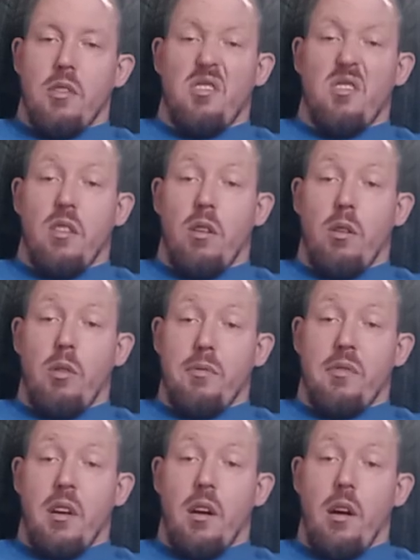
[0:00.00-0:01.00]
it's not all
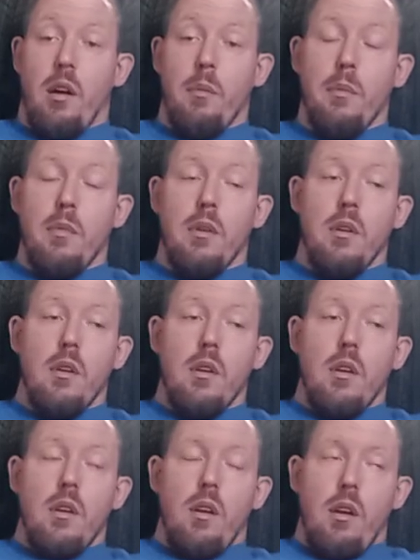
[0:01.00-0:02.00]
the time.
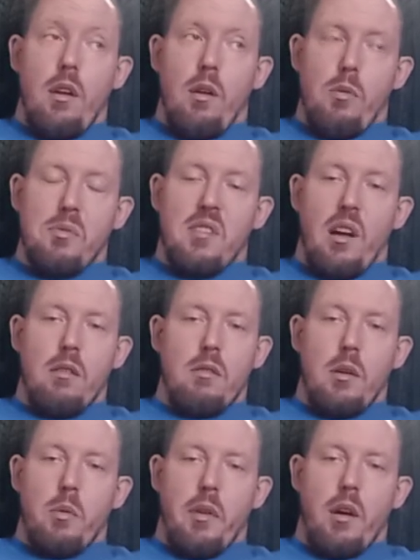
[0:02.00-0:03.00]
You know, it's kind of
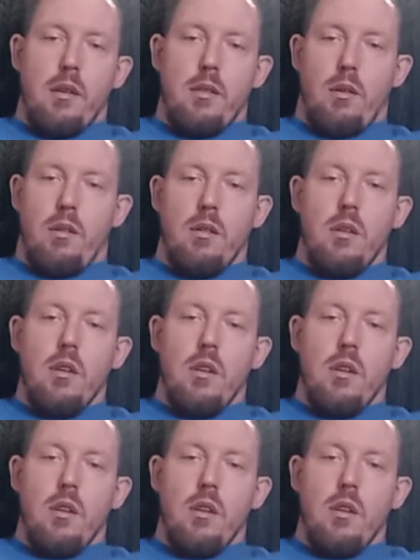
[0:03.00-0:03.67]
like with alcohol.